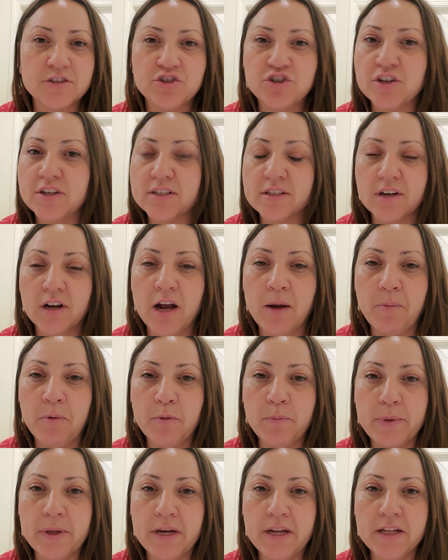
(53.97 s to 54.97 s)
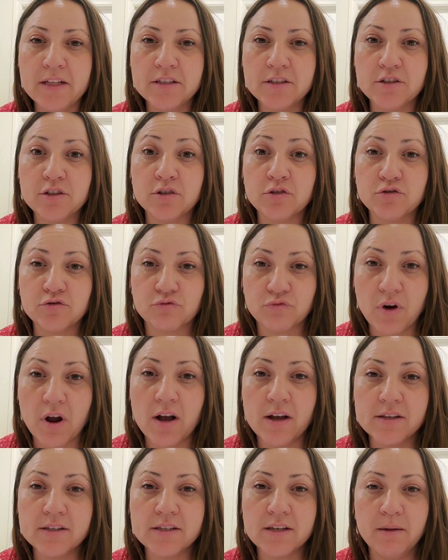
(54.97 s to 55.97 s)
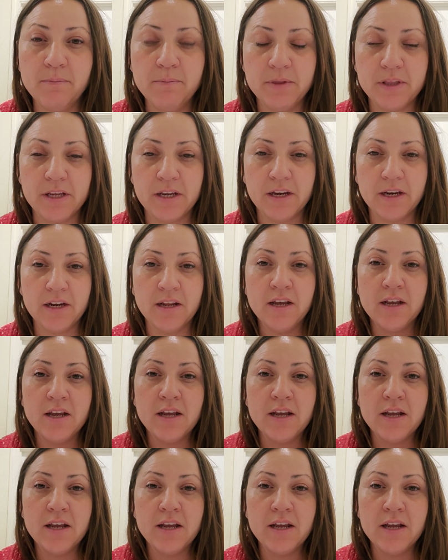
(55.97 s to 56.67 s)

just a couple minutes to draw something